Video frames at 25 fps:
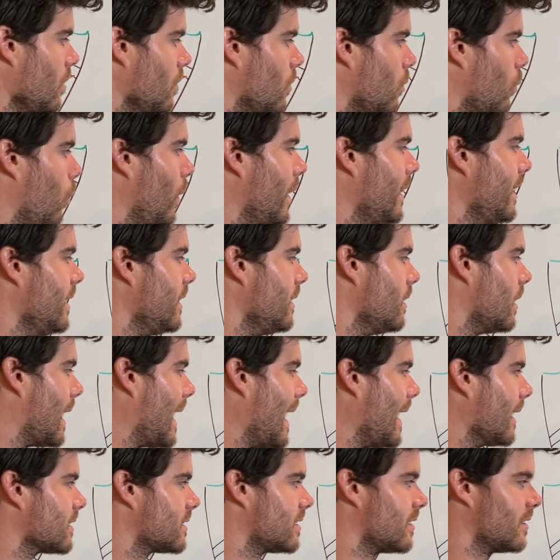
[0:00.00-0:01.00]
we
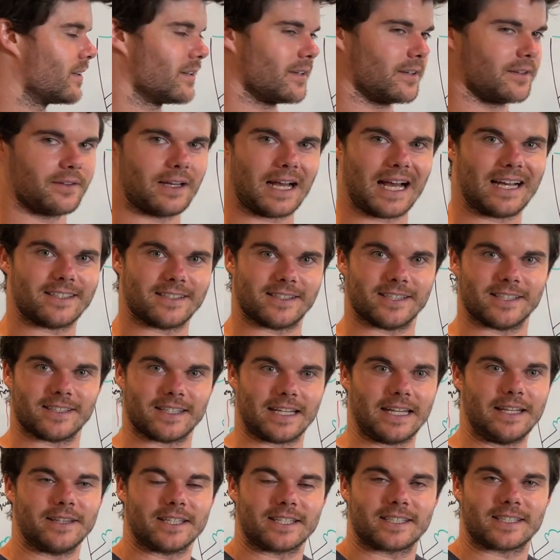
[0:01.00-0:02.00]
act
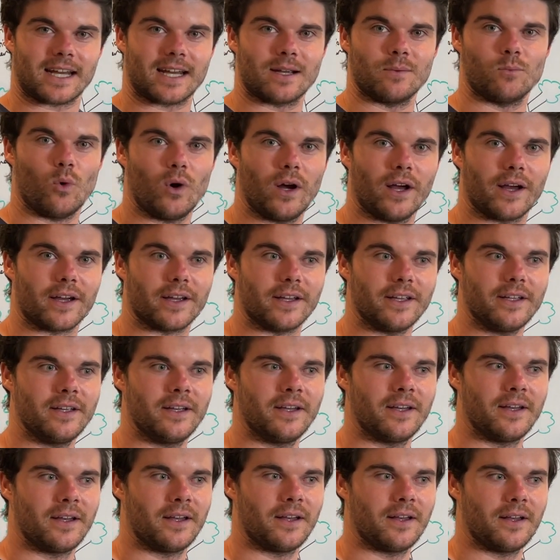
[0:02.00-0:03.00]
in the same way
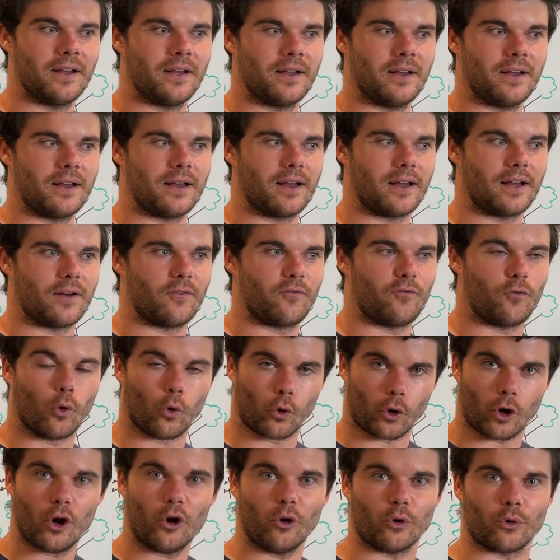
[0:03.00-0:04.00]

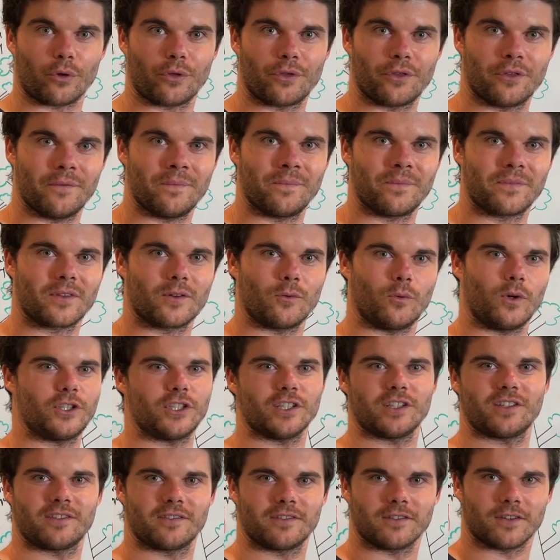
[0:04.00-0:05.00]
for Earth, which
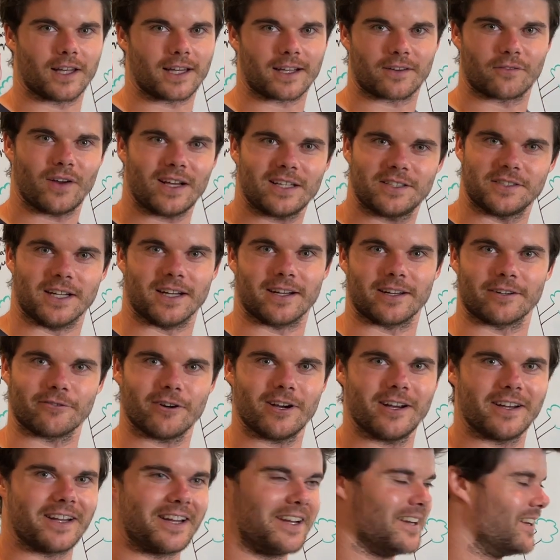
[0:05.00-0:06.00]
is like fascinating,
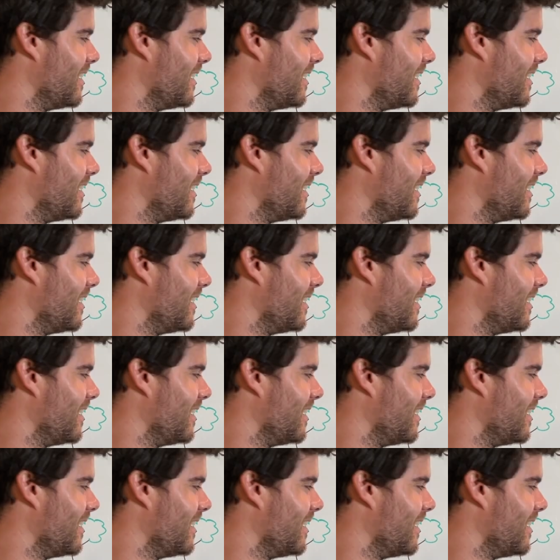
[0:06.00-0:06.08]
right?